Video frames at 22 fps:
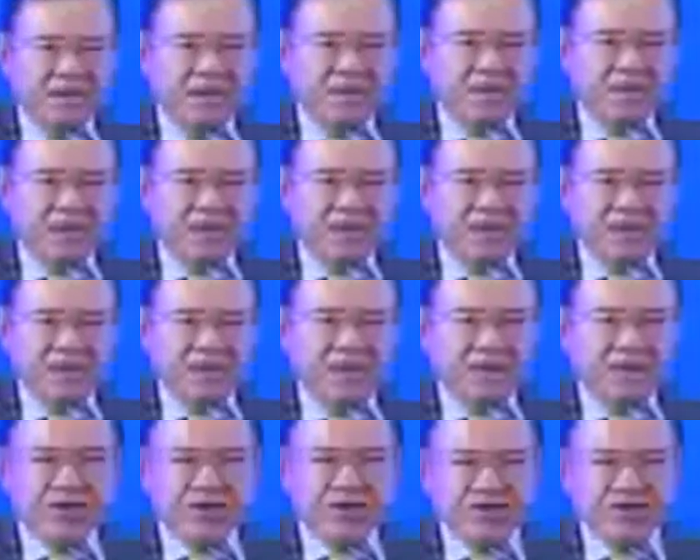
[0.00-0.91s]
Because if we
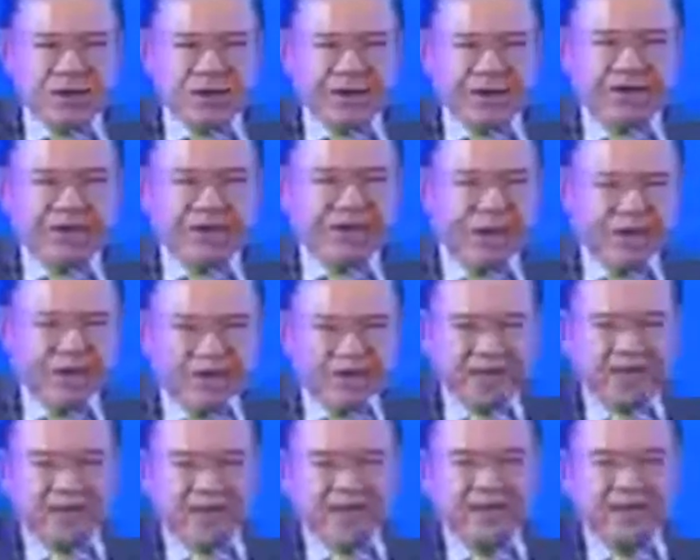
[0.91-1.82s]
are going to
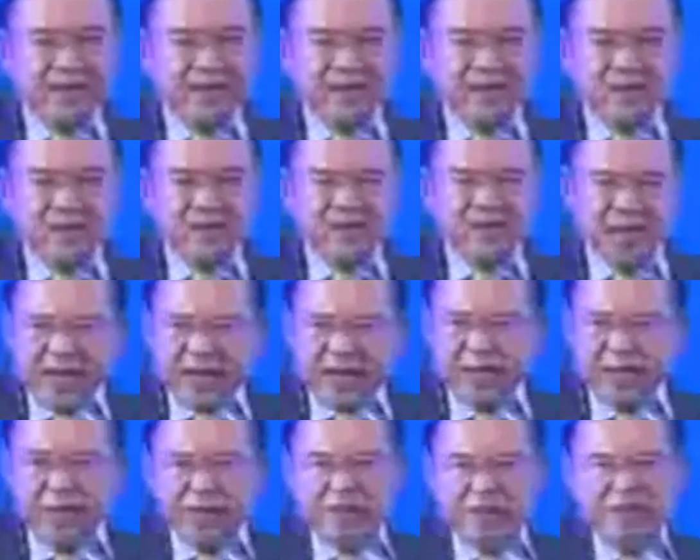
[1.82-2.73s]
encourage countries to
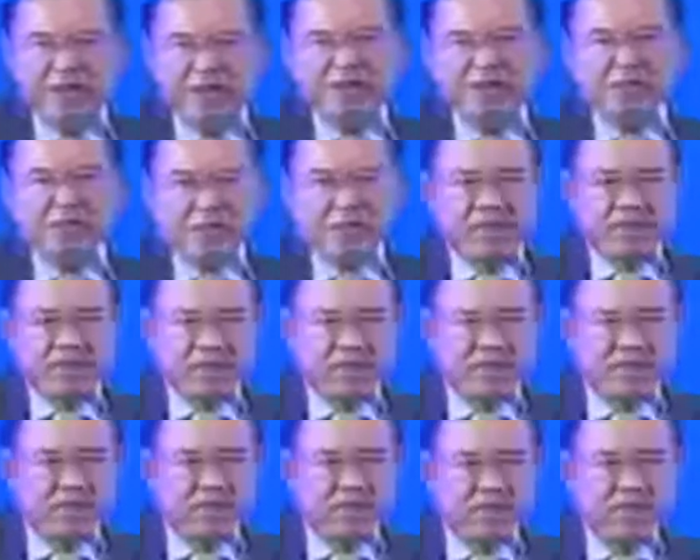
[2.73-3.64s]
trade more in services
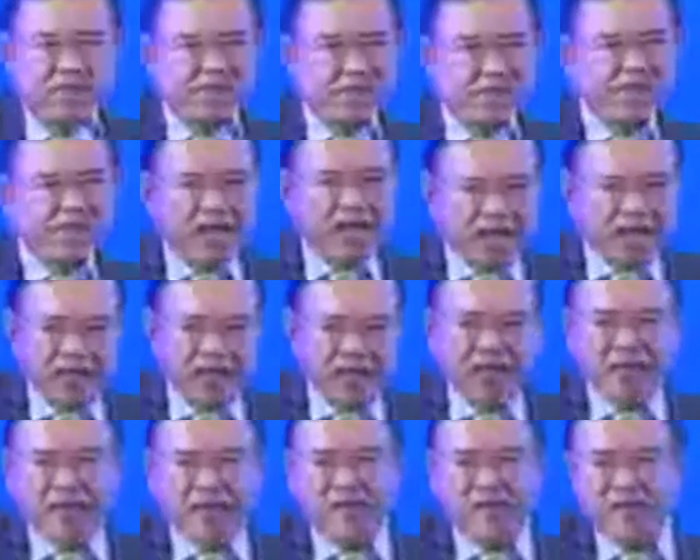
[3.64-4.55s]
sector, that is an
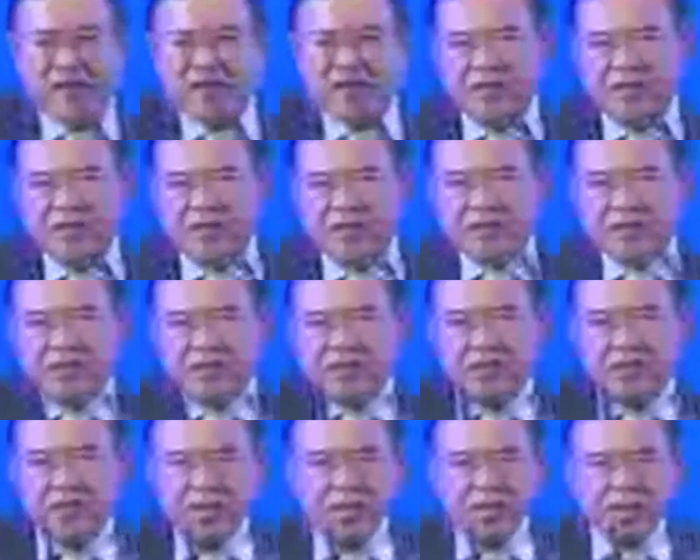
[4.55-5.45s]
area in which
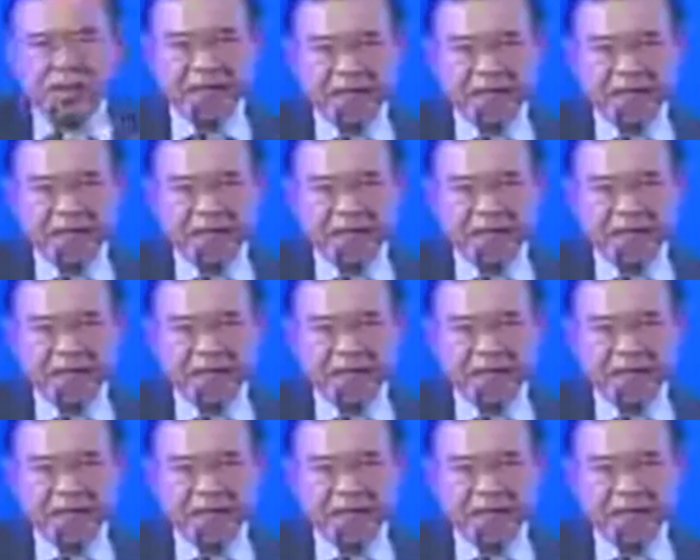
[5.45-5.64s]
the European